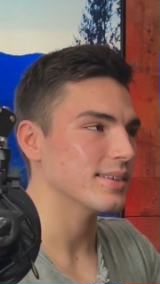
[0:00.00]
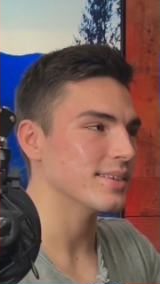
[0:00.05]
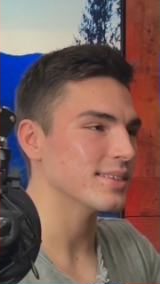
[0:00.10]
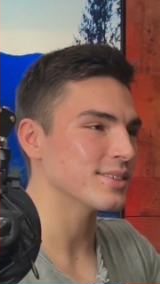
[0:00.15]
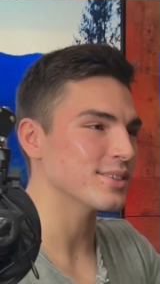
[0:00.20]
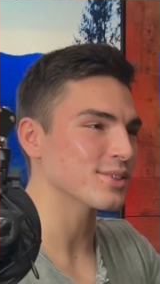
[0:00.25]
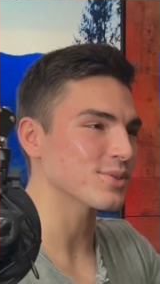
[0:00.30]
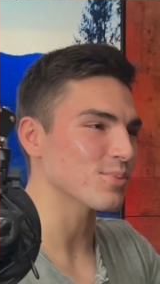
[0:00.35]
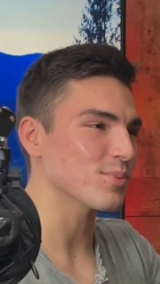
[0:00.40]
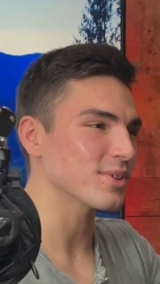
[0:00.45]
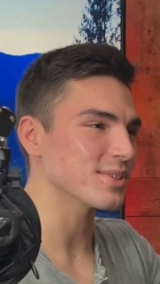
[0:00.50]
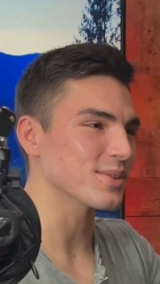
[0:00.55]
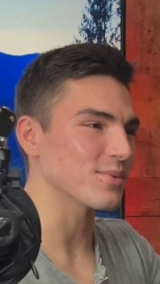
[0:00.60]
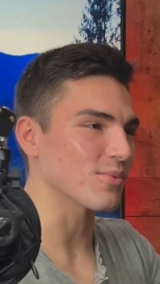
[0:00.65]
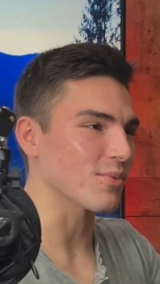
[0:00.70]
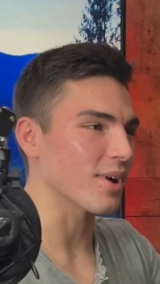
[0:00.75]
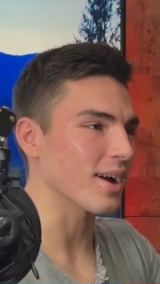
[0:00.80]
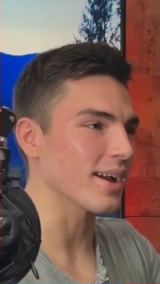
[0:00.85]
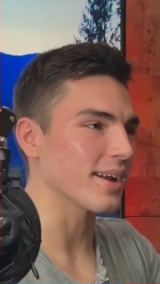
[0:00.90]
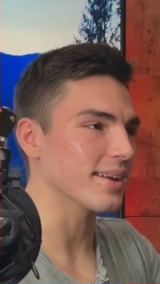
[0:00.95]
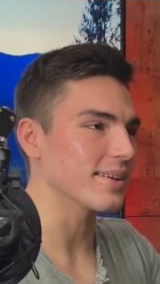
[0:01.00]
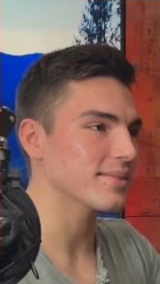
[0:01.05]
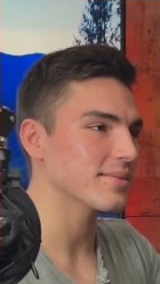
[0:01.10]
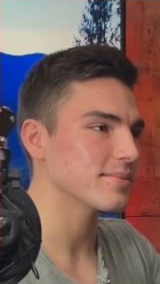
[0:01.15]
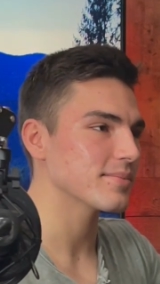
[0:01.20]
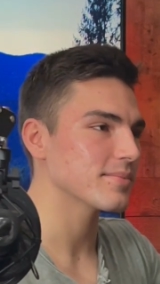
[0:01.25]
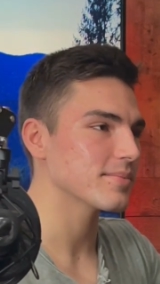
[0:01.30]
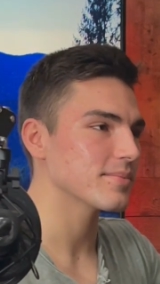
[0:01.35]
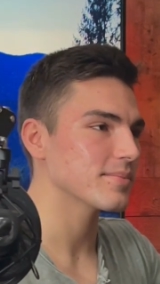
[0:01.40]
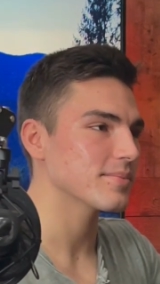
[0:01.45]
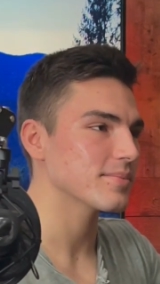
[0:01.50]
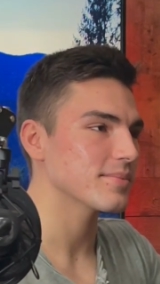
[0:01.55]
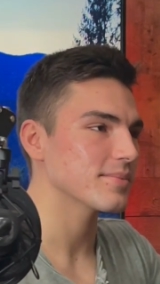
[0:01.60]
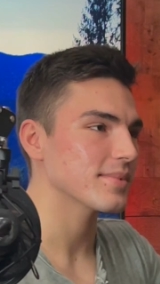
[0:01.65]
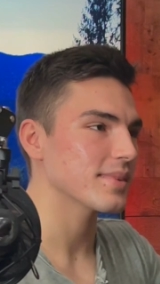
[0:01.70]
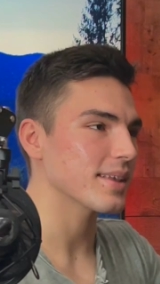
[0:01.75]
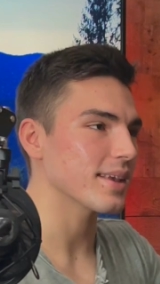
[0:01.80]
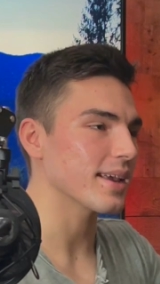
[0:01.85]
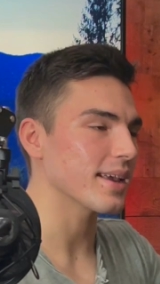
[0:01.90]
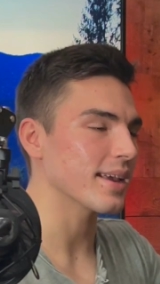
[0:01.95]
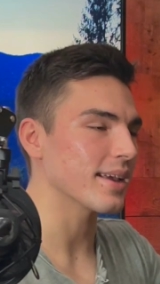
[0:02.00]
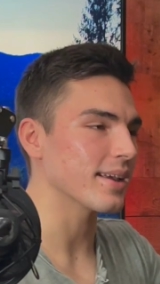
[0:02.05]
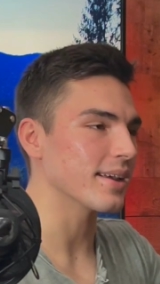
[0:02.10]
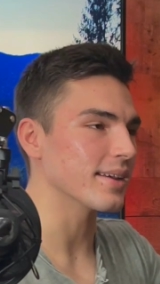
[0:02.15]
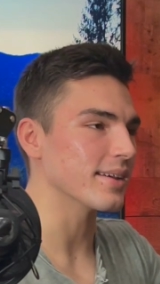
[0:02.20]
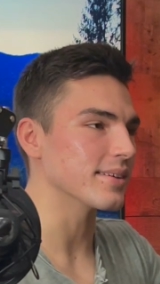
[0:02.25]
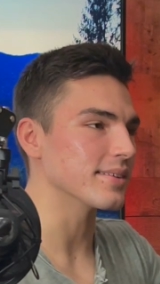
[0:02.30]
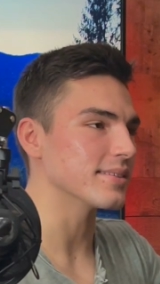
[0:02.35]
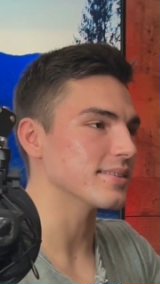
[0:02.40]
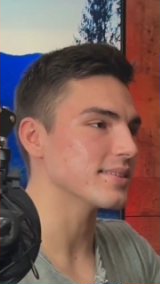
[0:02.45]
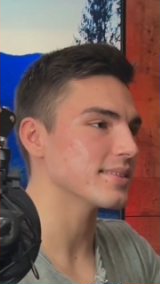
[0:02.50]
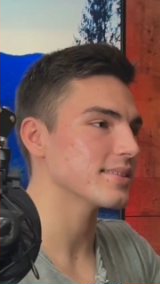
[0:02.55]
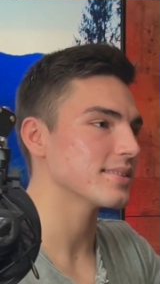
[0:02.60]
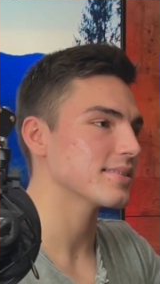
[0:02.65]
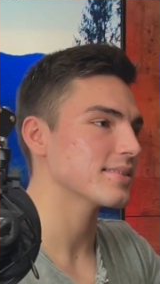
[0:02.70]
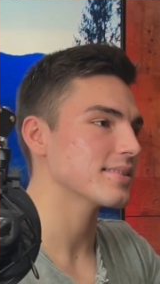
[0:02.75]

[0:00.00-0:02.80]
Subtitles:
just wasn't right. And